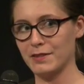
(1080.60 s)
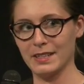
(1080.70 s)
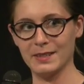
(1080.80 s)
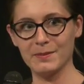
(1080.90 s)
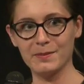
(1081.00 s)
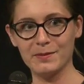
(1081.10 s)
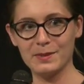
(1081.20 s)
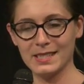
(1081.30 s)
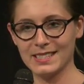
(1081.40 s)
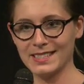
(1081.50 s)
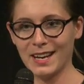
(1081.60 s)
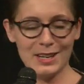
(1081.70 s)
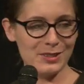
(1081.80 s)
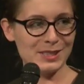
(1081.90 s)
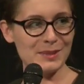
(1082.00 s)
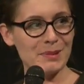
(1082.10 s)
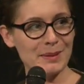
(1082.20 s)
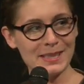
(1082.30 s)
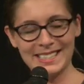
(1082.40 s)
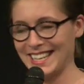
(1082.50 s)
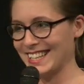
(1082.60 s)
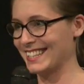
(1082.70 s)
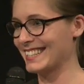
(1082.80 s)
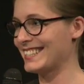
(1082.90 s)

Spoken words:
for tidal supremacy in